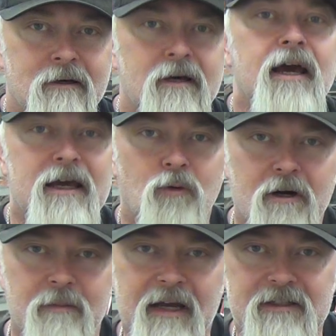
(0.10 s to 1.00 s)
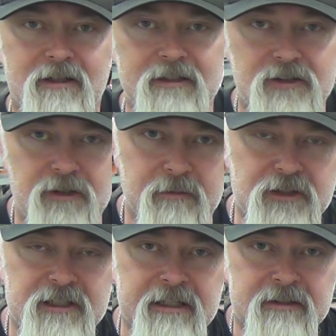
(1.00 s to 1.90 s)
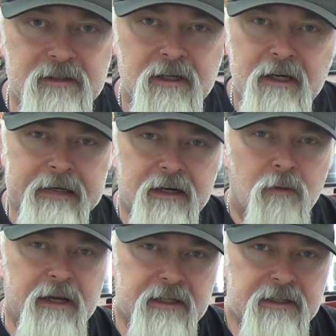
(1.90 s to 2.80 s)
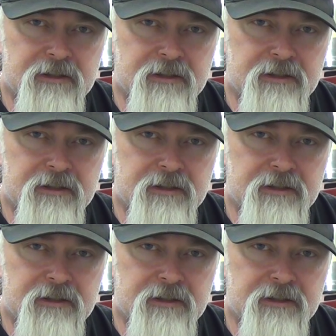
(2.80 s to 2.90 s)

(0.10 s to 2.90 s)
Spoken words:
Hey, welcome back to Clint Street Machines. You know, making these